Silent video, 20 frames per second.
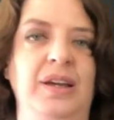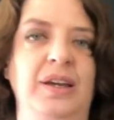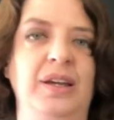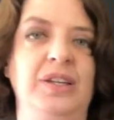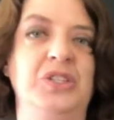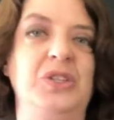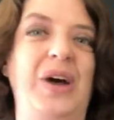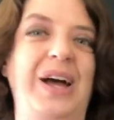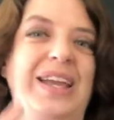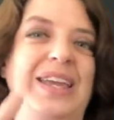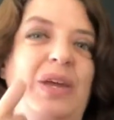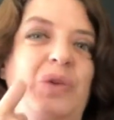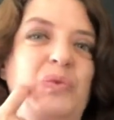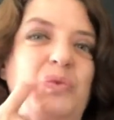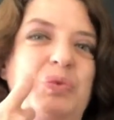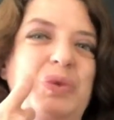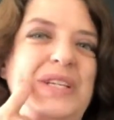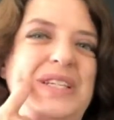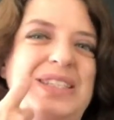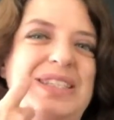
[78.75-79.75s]
So again,
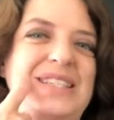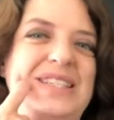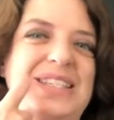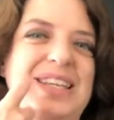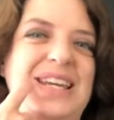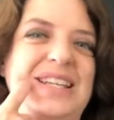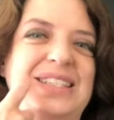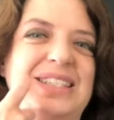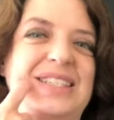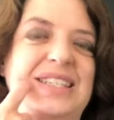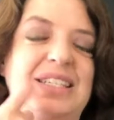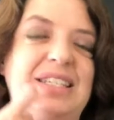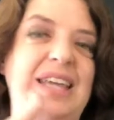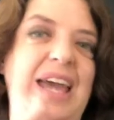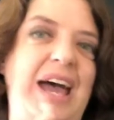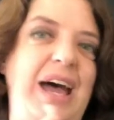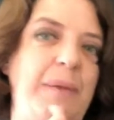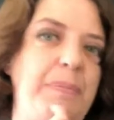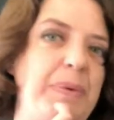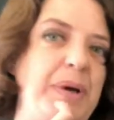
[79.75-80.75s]
recent tends to
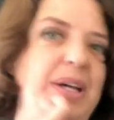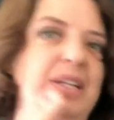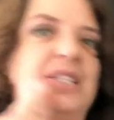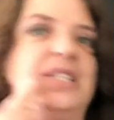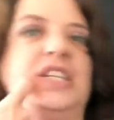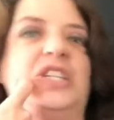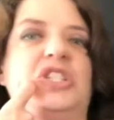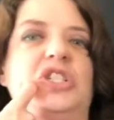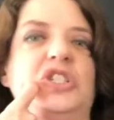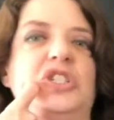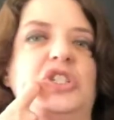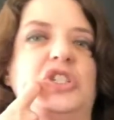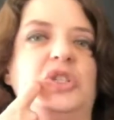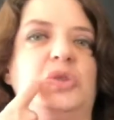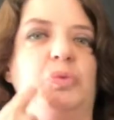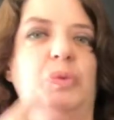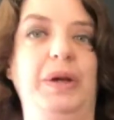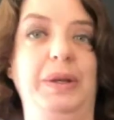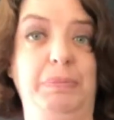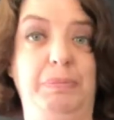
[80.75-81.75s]
tap, addiction's
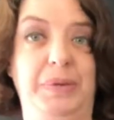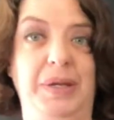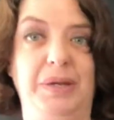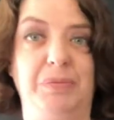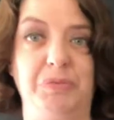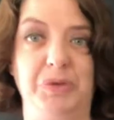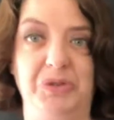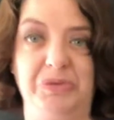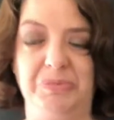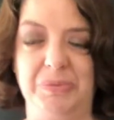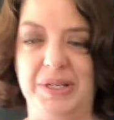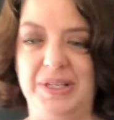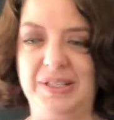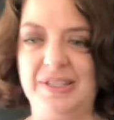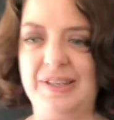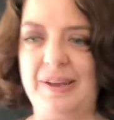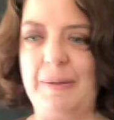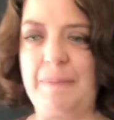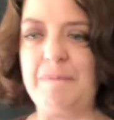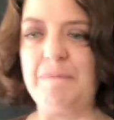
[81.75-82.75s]
just one big movement.